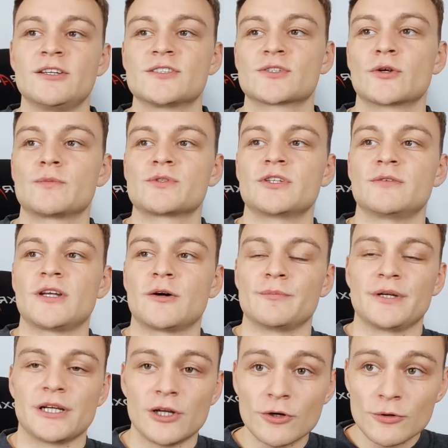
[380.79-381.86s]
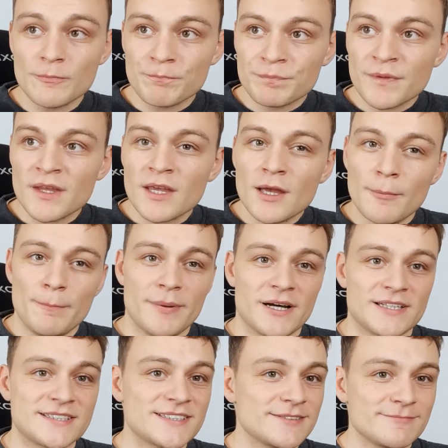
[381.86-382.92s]
description down below.
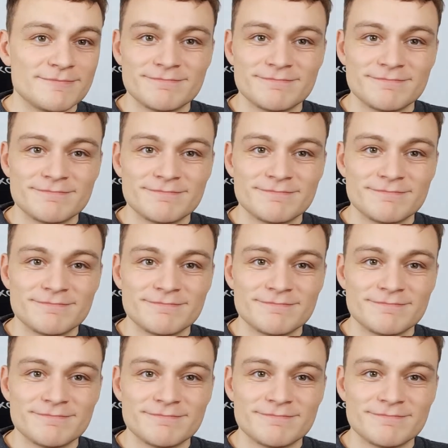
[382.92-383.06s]
But